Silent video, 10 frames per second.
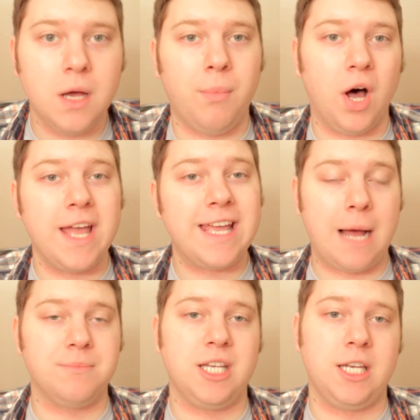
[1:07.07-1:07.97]
by
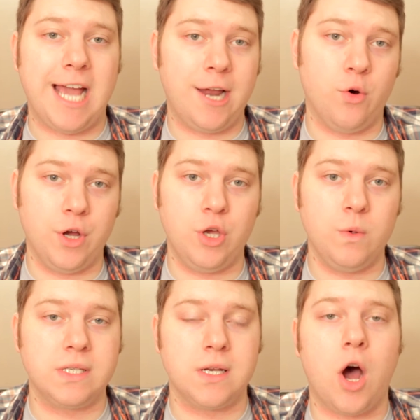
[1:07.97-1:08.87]
Captain Yanoi, who
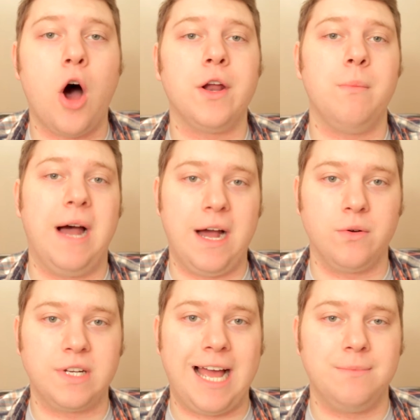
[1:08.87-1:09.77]
is an
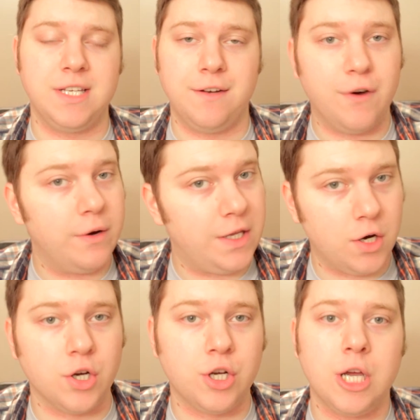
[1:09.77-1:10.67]
honour-bound captain, a very
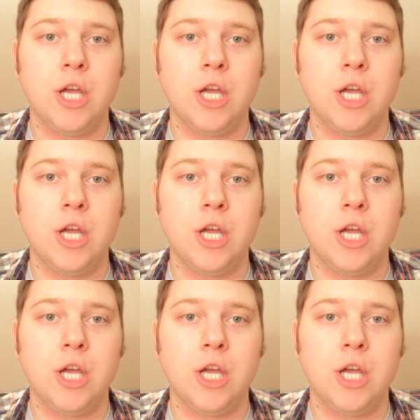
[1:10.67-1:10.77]
young,